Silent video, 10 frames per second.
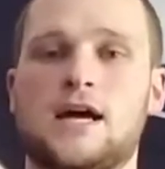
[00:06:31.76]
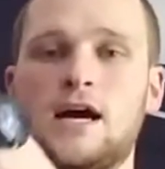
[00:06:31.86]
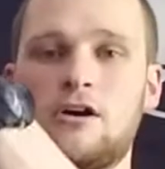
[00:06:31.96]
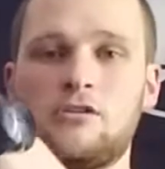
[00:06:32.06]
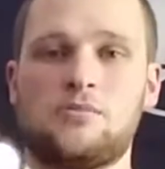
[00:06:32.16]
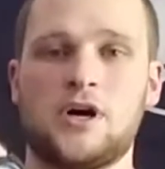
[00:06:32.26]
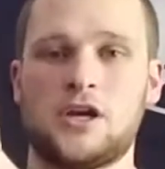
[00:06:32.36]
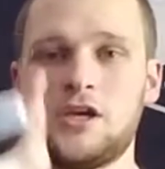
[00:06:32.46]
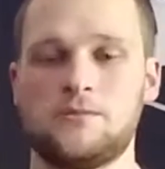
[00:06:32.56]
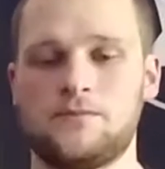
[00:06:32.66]
outer
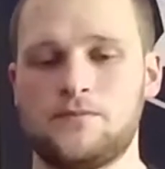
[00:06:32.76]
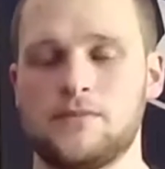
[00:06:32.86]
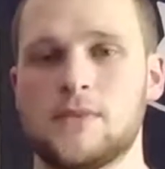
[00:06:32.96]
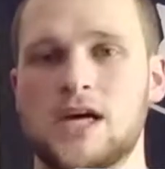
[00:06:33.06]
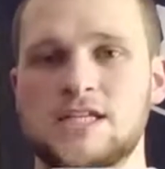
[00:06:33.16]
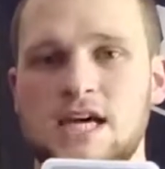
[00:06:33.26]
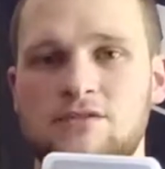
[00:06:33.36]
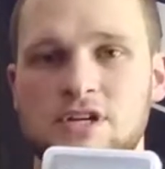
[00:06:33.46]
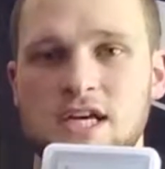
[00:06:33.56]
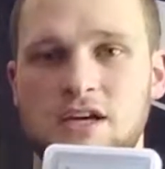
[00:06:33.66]
pocket, I just
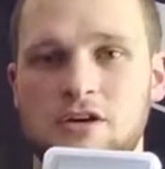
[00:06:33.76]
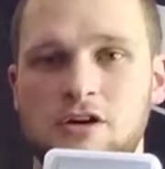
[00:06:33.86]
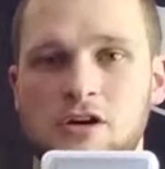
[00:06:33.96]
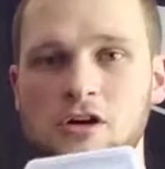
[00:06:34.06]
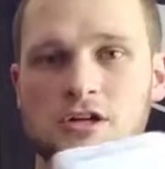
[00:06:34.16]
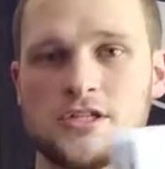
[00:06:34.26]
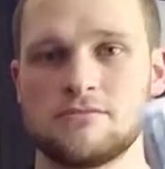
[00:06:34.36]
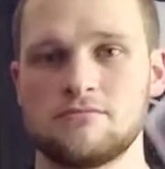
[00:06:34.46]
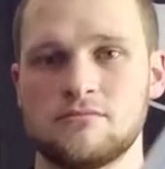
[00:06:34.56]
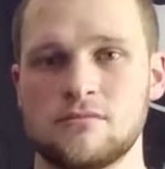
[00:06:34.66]
have a deck of
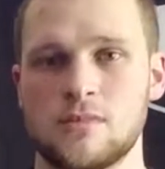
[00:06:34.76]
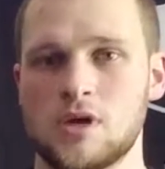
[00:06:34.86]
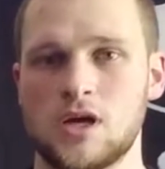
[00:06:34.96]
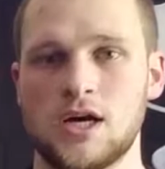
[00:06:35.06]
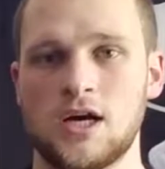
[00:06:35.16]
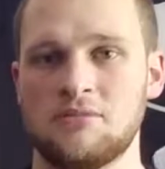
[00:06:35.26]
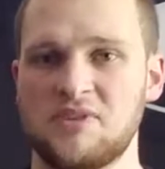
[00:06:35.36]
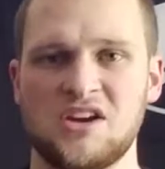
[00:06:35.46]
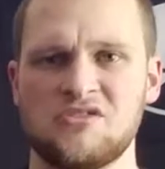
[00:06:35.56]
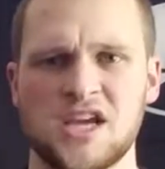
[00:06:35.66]
cards,
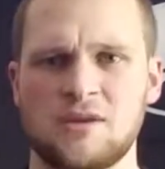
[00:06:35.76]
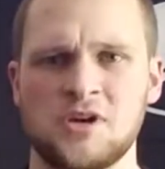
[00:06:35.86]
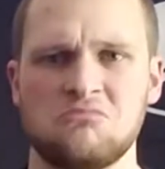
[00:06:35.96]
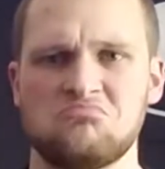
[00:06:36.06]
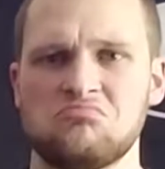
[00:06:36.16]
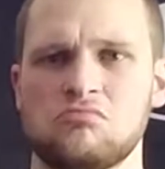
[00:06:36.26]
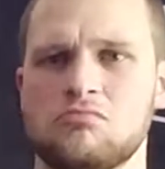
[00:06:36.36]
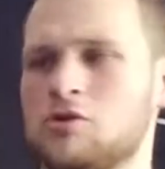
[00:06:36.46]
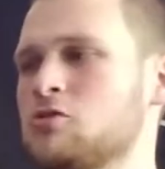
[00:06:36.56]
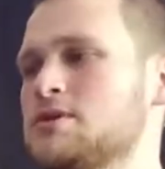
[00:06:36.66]
entertainment
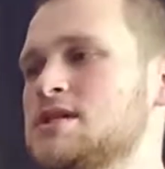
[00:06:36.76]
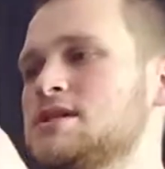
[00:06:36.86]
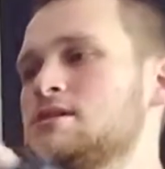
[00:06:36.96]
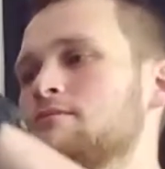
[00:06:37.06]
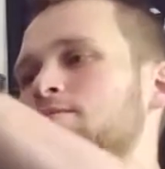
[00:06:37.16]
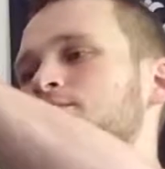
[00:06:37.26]
purposes.